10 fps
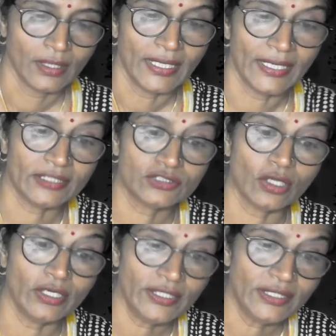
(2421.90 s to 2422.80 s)
And a
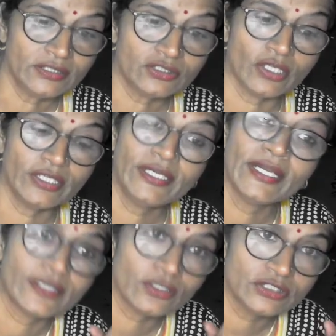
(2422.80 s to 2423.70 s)
solid and solid
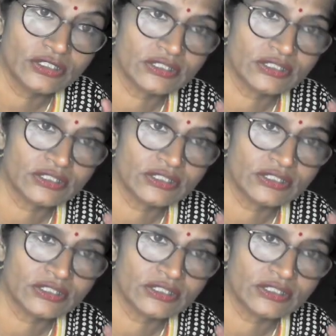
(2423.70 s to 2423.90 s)
heterogeneous,